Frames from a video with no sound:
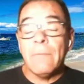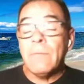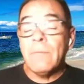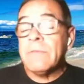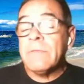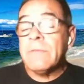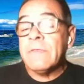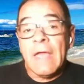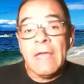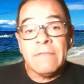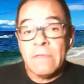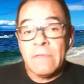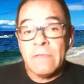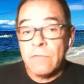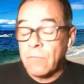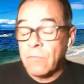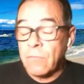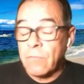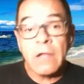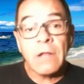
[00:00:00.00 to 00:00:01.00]
would say,
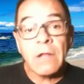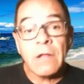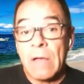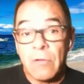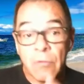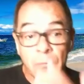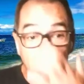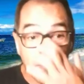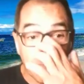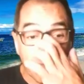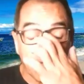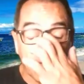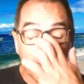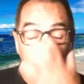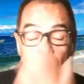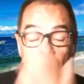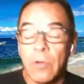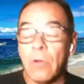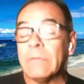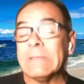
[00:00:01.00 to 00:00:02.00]
since we're talking about career
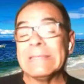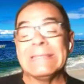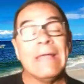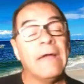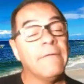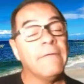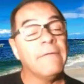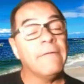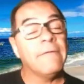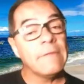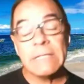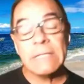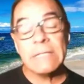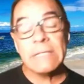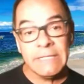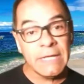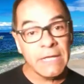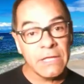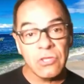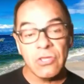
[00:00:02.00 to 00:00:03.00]
portfolio,
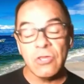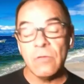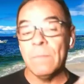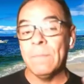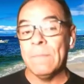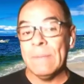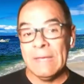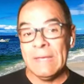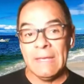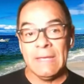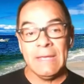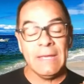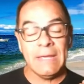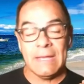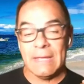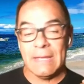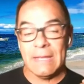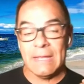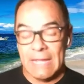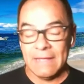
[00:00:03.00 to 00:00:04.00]
definitely LinkedIn should
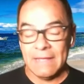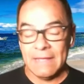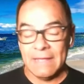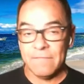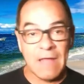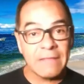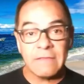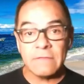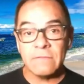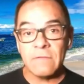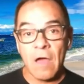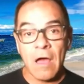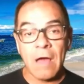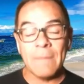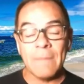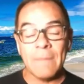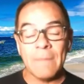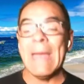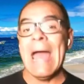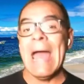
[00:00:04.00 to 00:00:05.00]
be, if not the
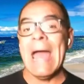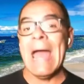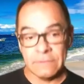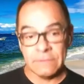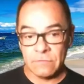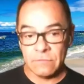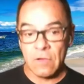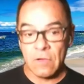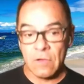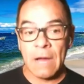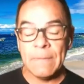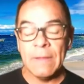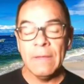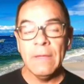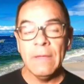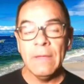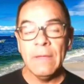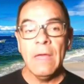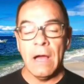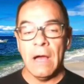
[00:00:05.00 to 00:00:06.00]
top, at the top
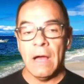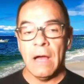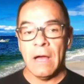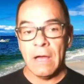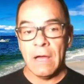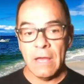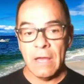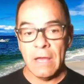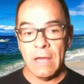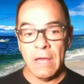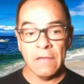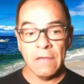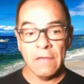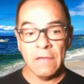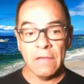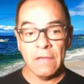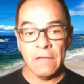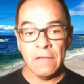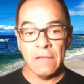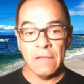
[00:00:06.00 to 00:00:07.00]
as
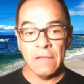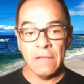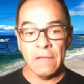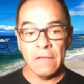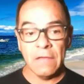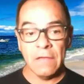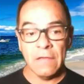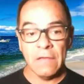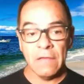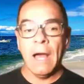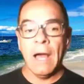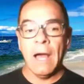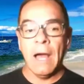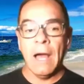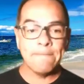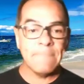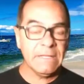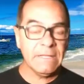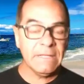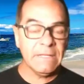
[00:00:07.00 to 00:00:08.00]
well.
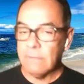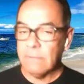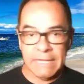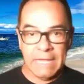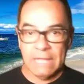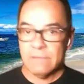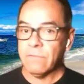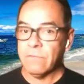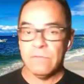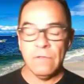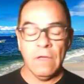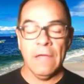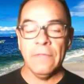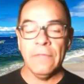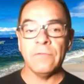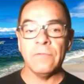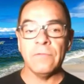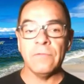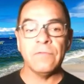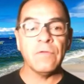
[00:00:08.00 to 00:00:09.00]
But again,
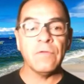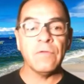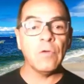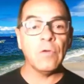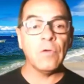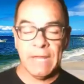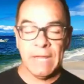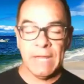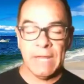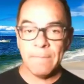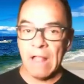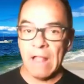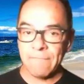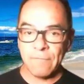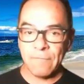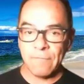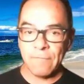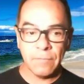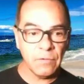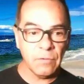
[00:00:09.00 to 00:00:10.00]
other social media
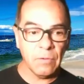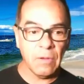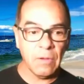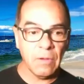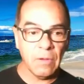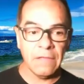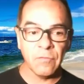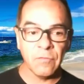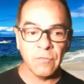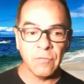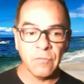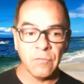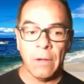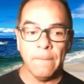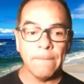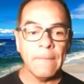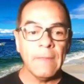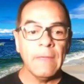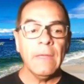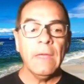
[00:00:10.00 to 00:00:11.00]
platforms too as
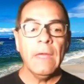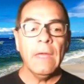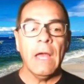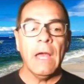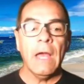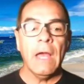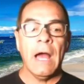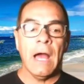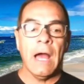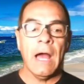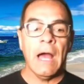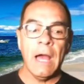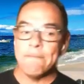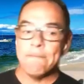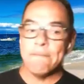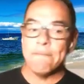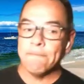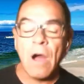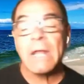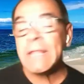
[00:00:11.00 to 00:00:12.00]
well.
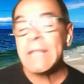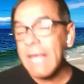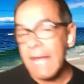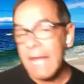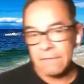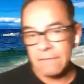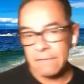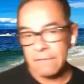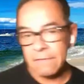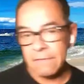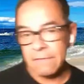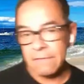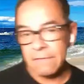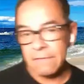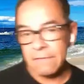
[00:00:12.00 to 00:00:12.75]
Podcasts.